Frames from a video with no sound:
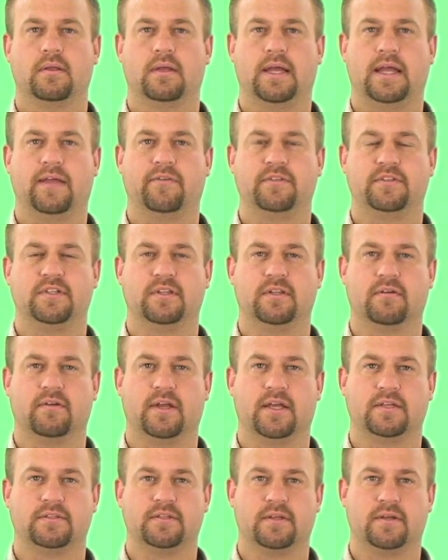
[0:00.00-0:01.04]
I haven't seen the
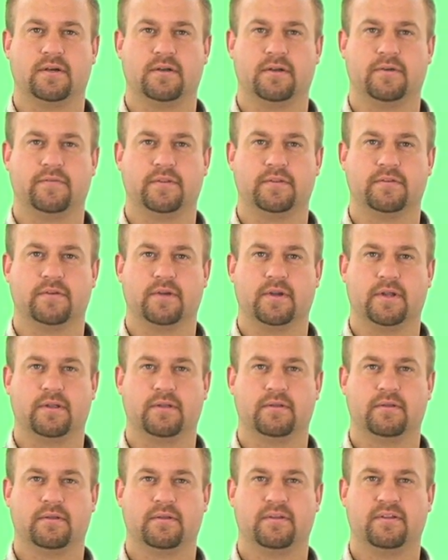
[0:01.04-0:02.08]
rest. I don't know if it's
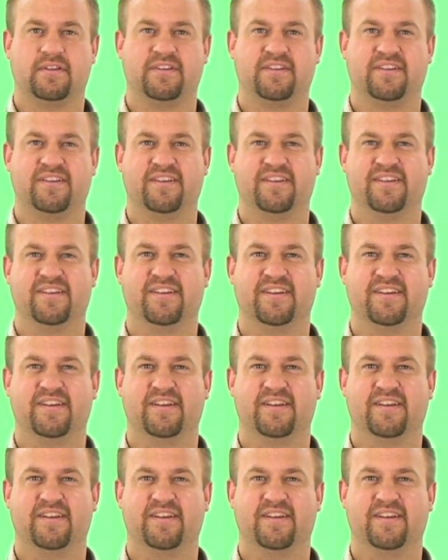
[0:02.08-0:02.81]
right.